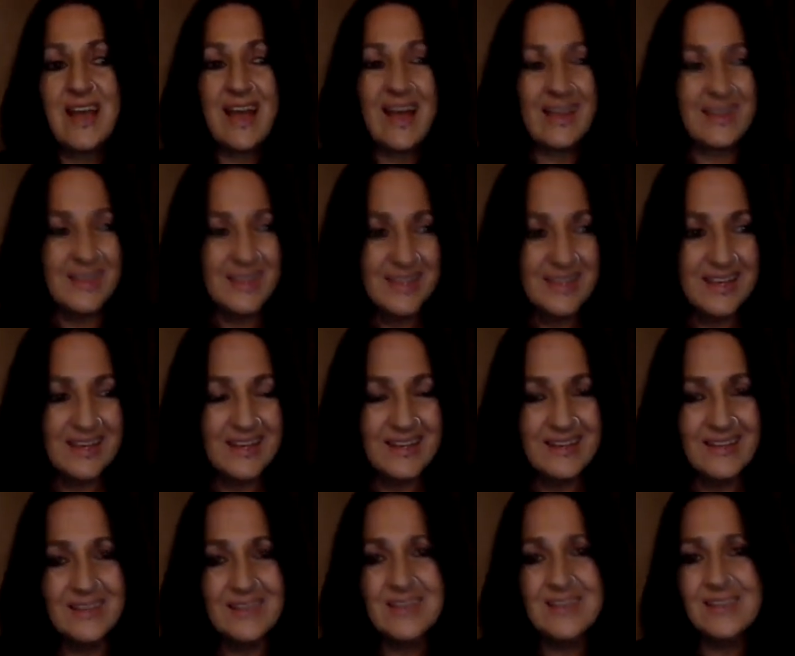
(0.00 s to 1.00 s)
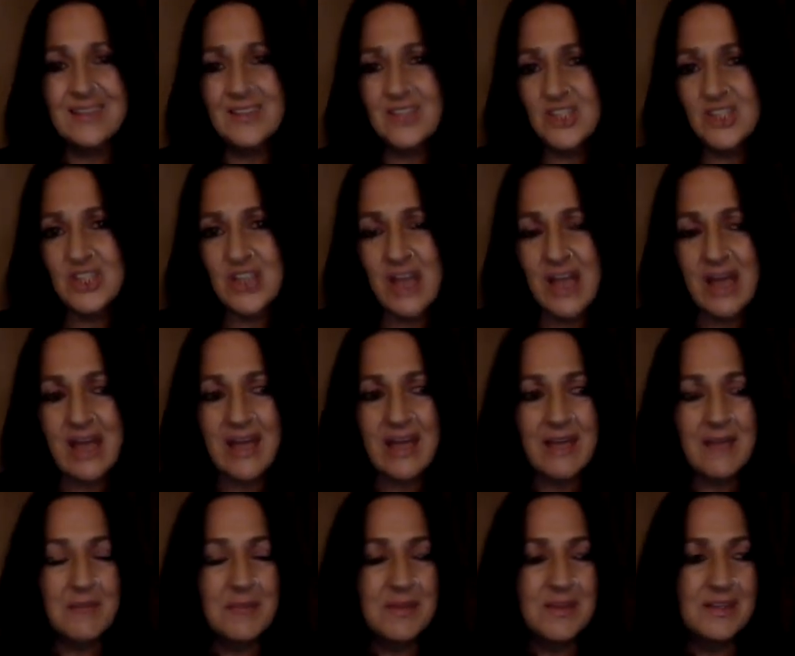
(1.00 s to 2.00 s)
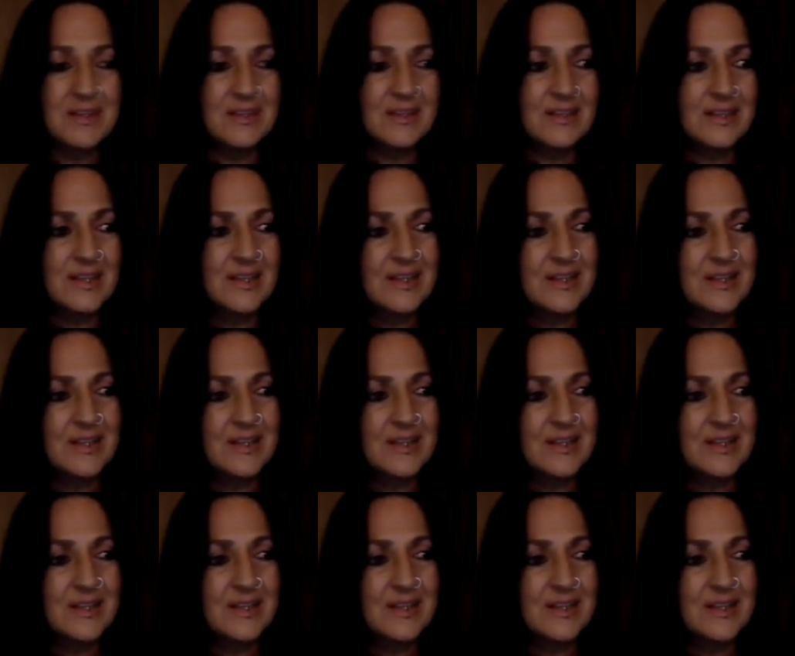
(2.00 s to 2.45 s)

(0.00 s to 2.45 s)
and the guilt and the shame, and the